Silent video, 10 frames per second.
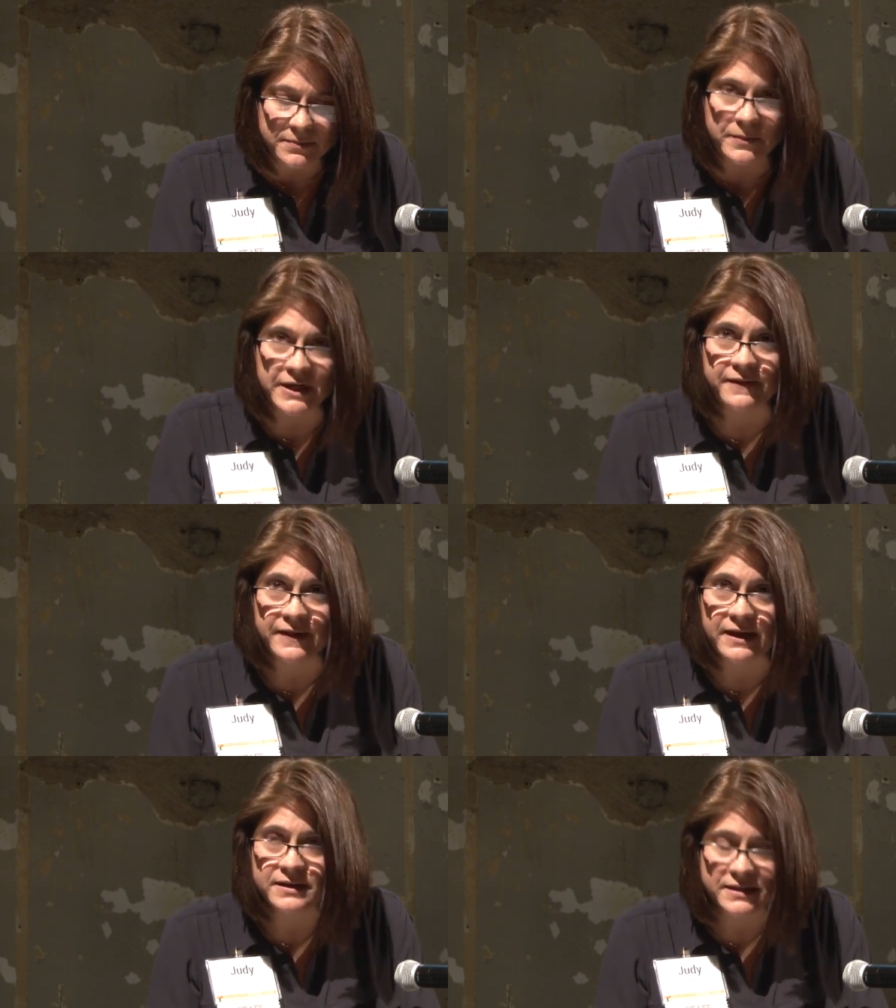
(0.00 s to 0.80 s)
but in the
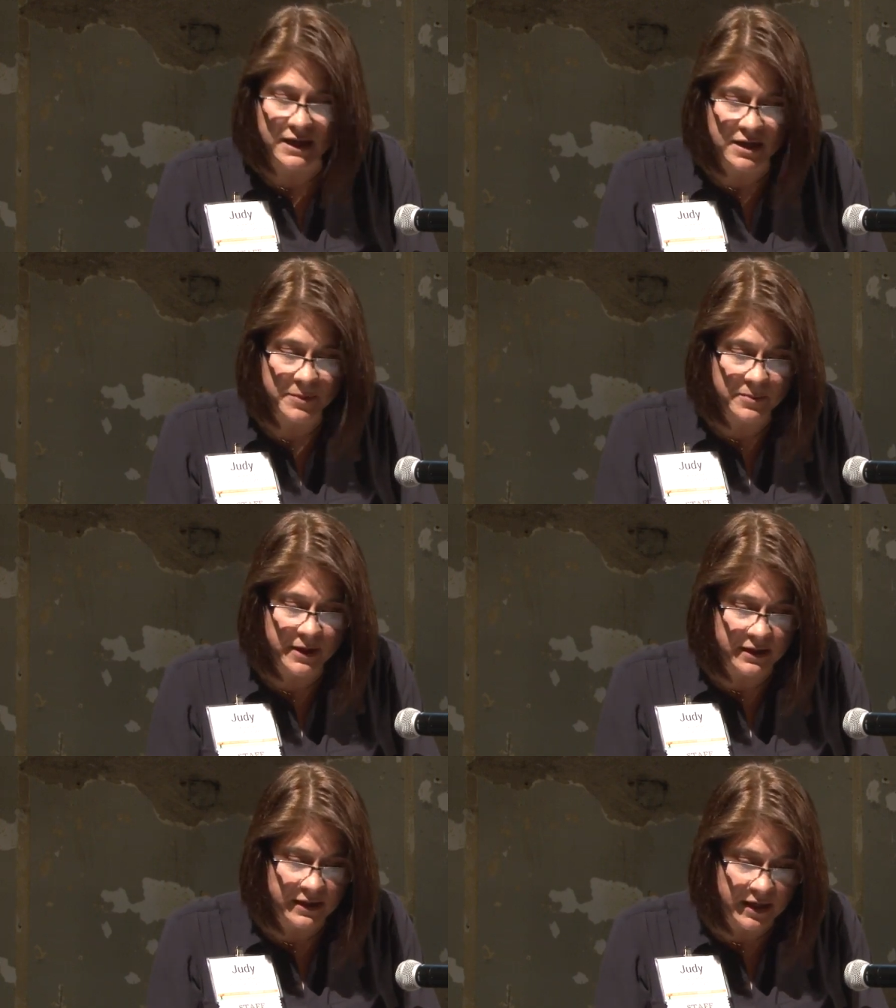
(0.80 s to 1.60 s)
end, it's got to be
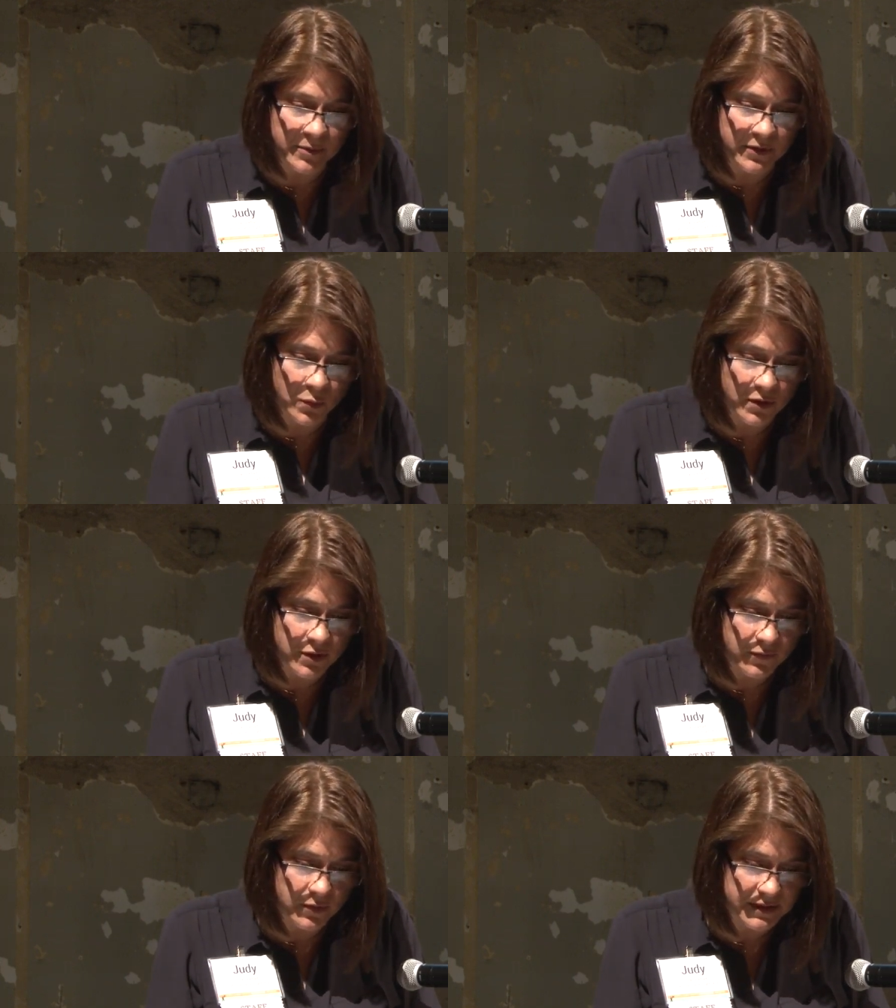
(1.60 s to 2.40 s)
about enabling worker
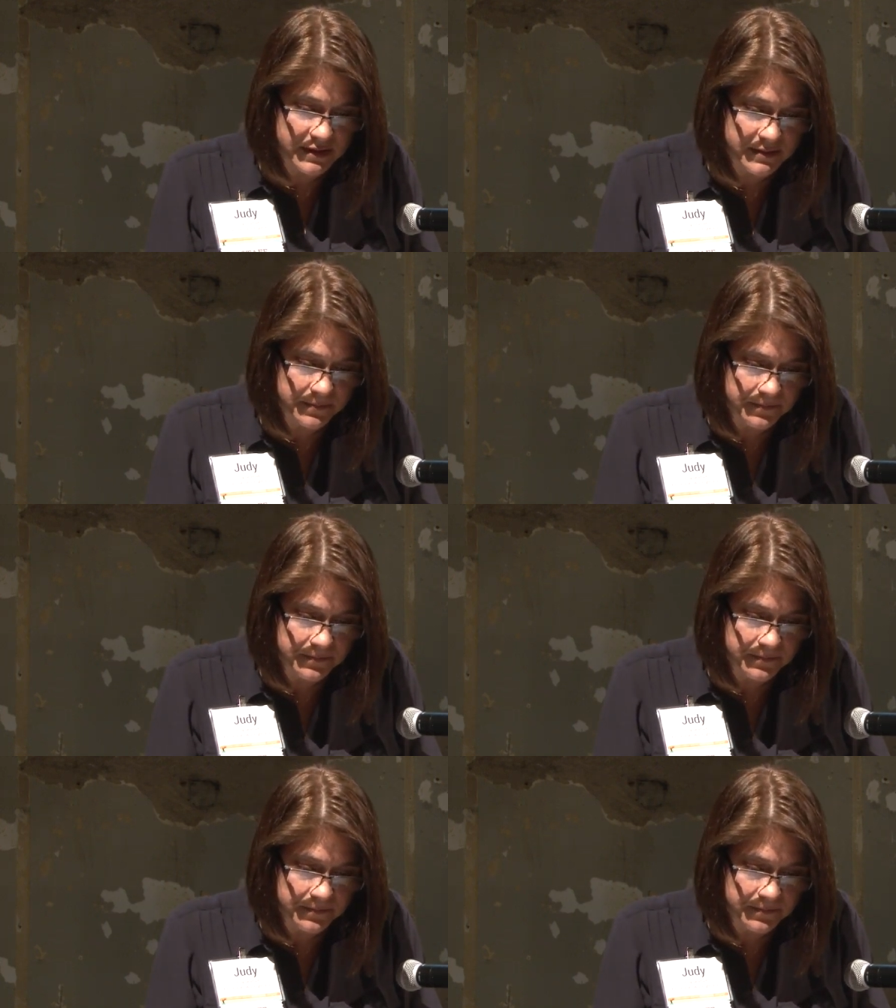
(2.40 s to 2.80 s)
voice.